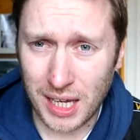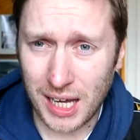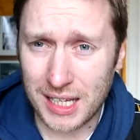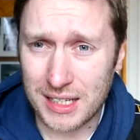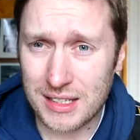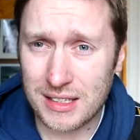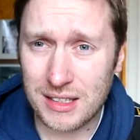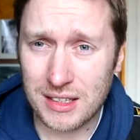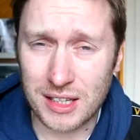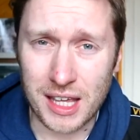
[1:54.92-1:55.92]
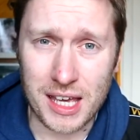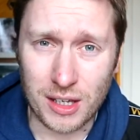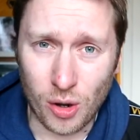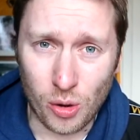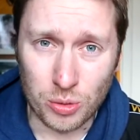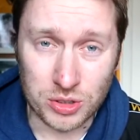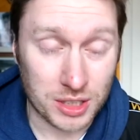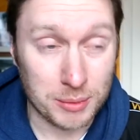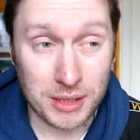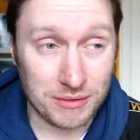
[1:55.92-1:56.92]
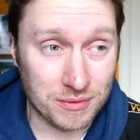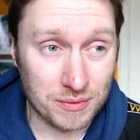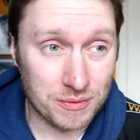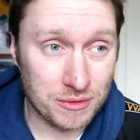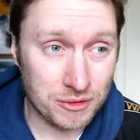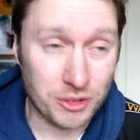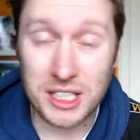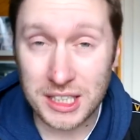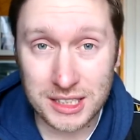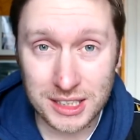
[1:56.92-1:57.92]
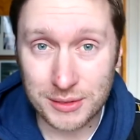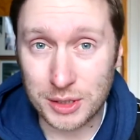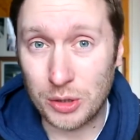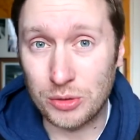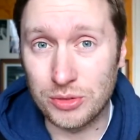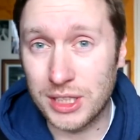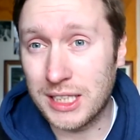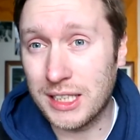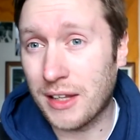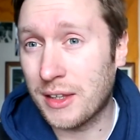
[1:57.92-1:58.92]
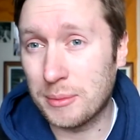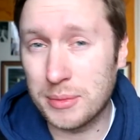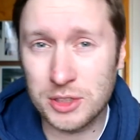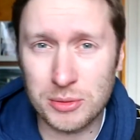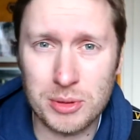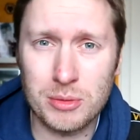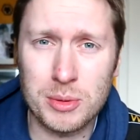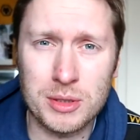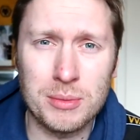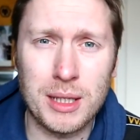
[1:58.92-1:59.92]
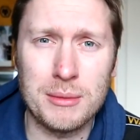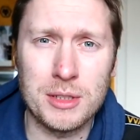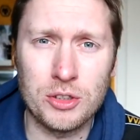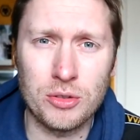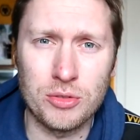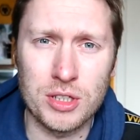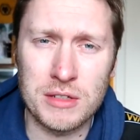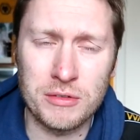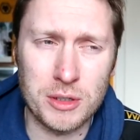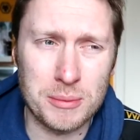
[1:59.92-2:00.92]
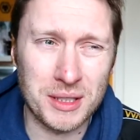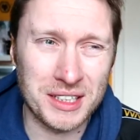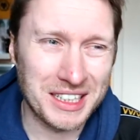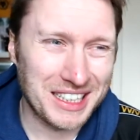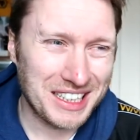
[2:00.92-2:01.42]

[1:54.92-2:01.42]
And their goal was a complete freak of a goal, really. I think some people have been blaming John Ruddy for it, but